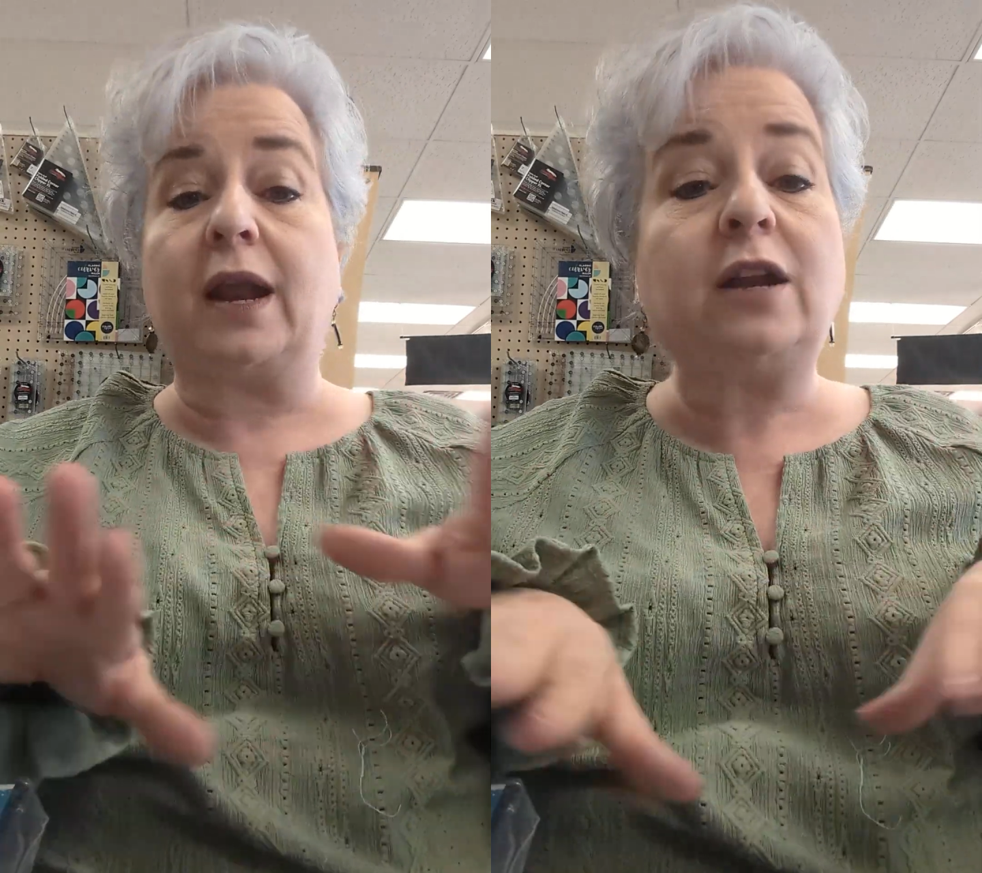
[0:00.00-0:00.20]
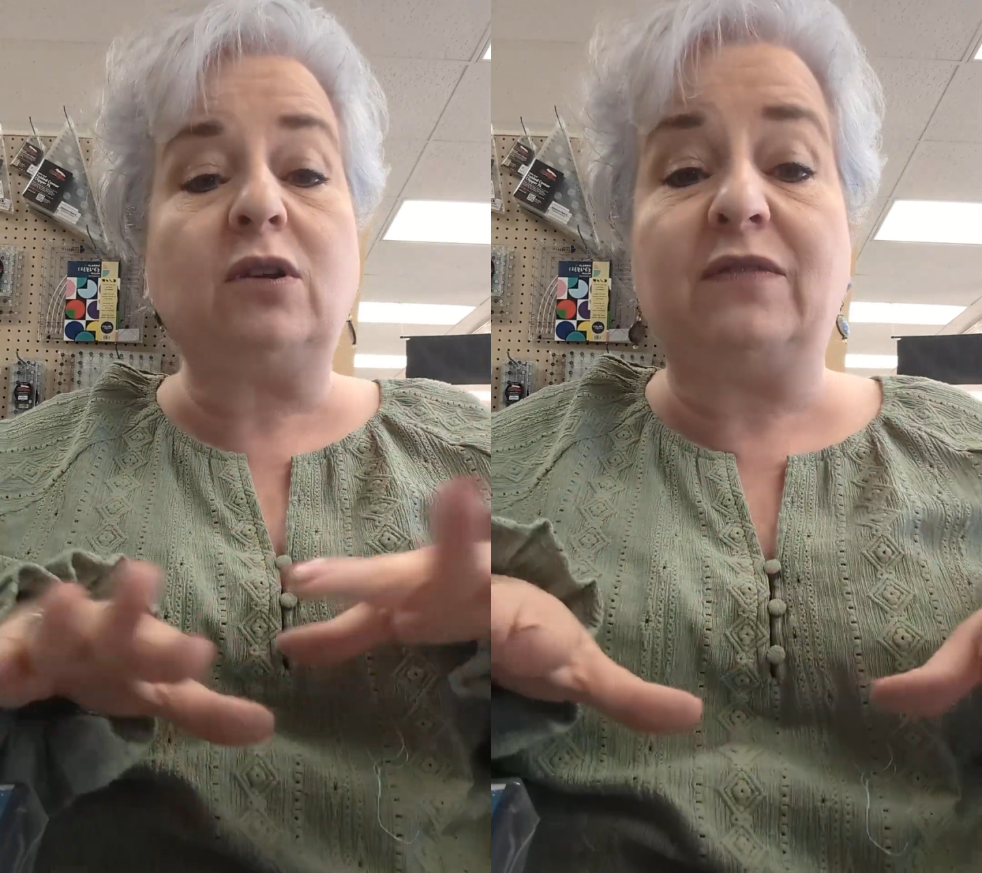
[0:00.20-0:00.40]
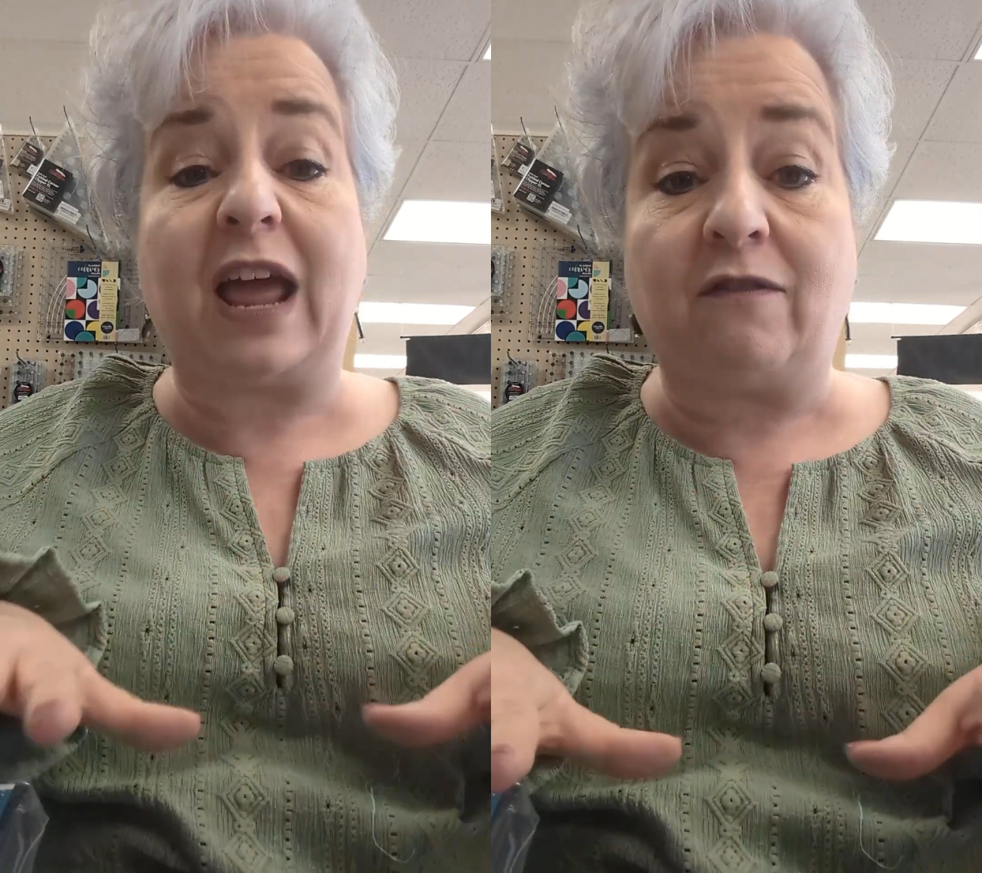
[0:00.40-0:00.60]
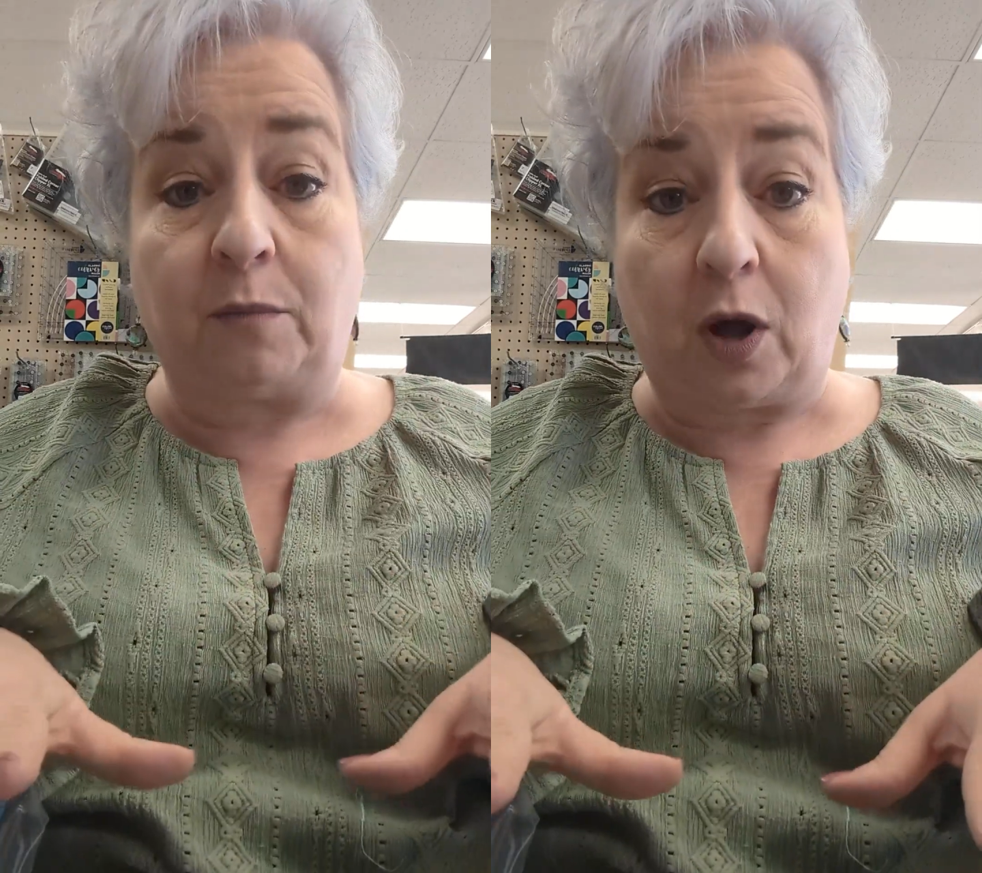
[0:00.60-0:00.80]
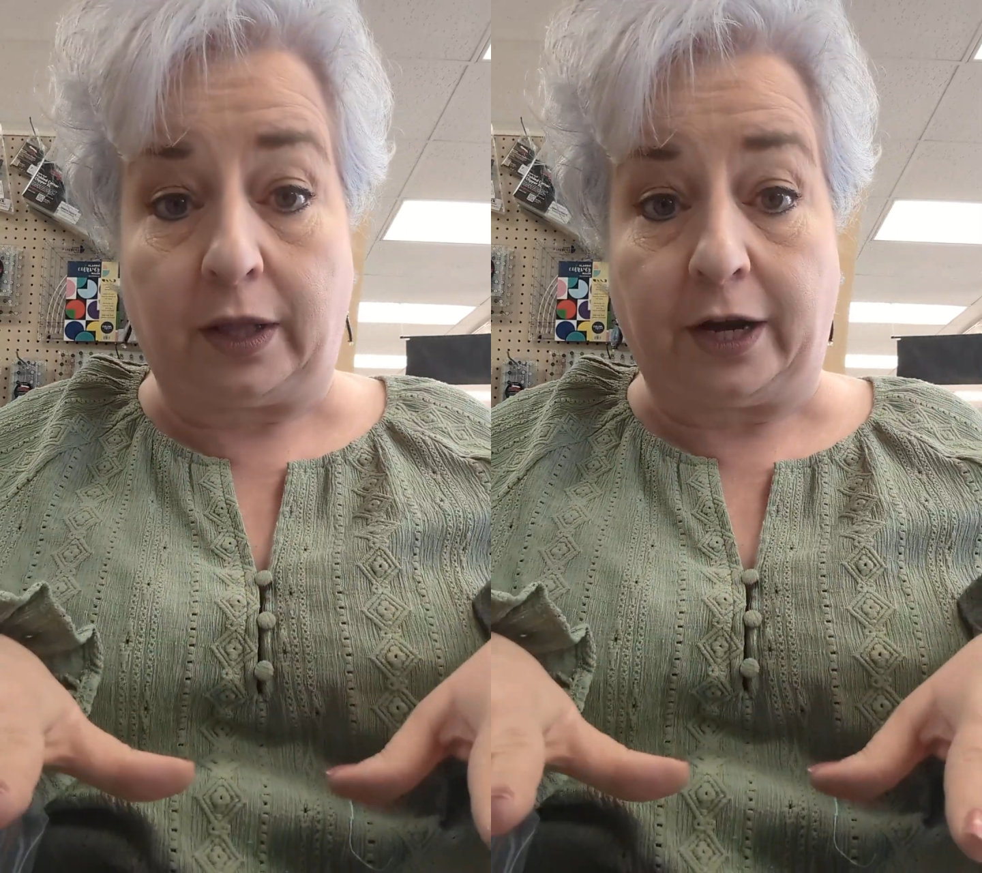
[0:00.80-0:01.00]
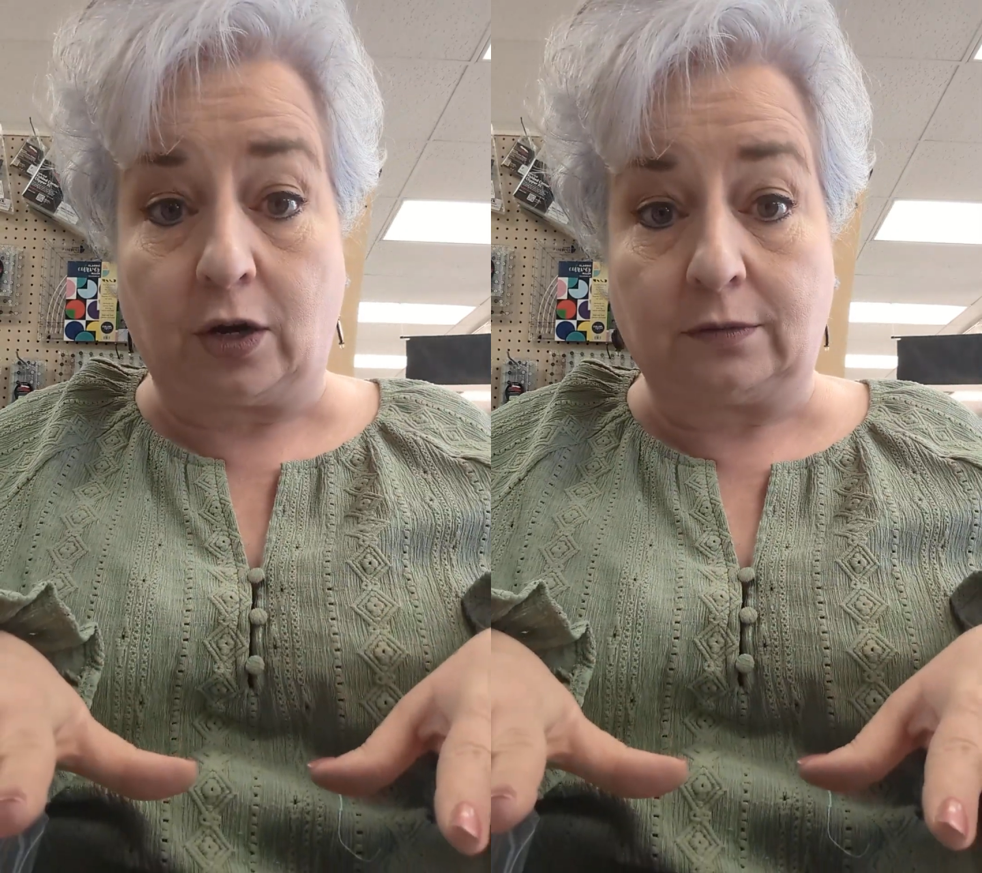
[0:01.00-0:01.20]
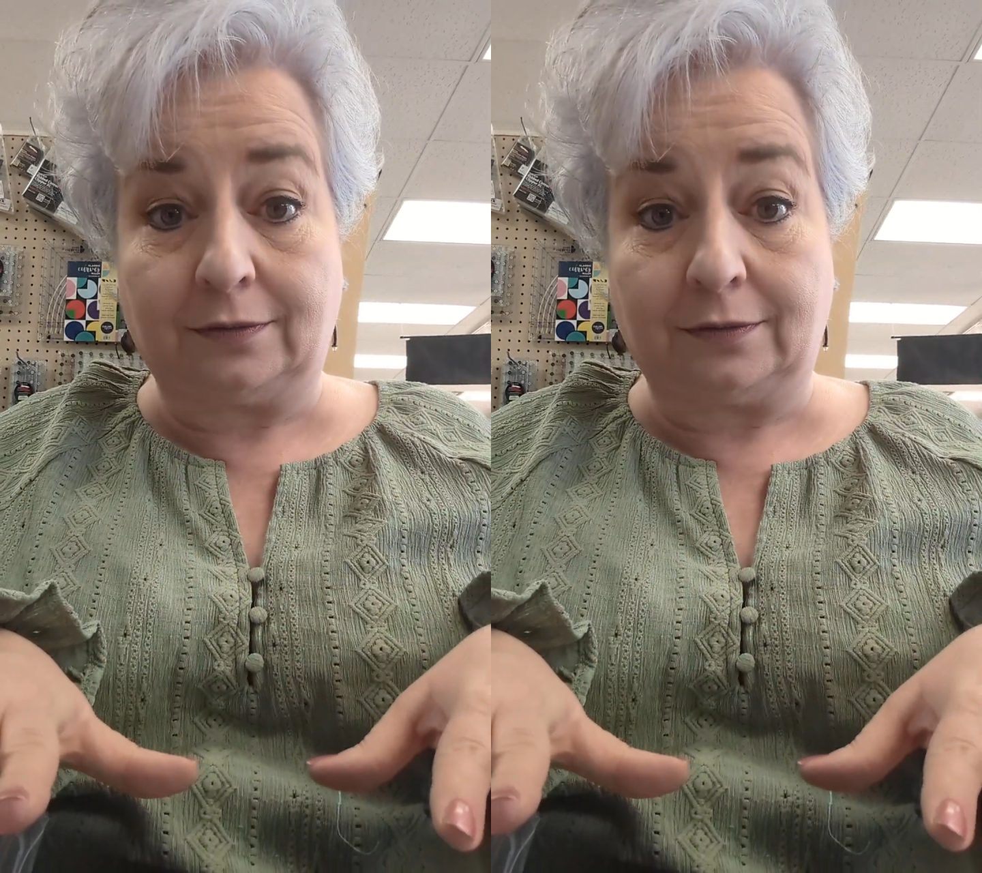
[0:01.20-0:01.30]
I don't even have them all here.